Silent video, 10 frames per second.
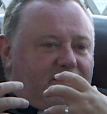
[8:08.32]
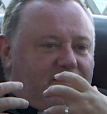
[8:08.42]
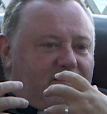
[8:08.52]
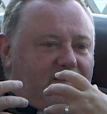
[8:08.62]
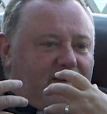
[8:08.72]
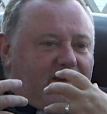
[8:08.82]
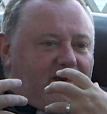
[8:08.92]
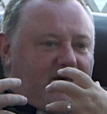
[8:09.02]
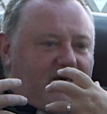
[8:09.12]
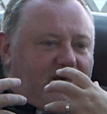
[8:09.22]
The
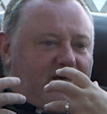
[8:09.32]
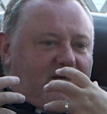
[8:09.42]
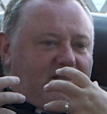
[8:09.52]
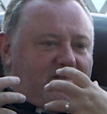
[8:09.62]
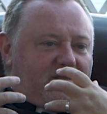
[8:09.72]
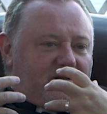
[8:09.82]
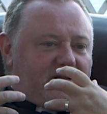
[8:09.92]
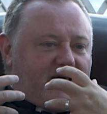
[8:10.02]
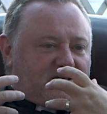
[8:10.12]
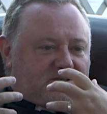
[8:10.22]

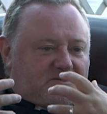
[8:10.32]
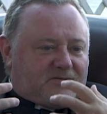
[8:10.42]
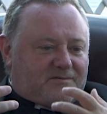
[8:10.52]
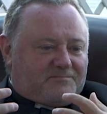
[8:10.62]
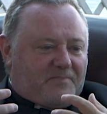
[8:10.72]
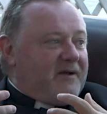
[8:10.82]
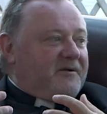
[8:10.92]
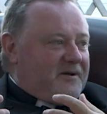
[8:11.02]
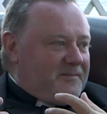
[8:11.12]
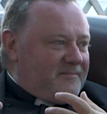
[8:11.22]
next
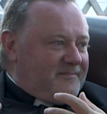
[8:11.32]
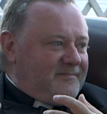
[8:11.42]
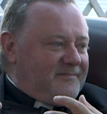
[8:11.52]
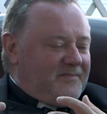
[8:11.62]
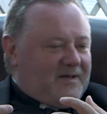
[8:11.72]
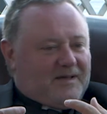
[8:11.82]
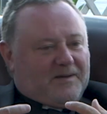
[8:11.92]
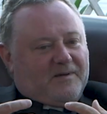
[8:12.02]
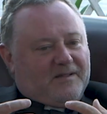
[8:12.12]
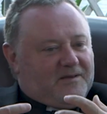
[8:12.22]
paradigm,
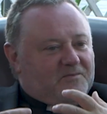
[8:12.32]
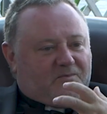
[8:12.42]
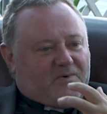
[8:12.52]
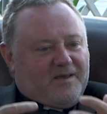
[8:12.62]
I think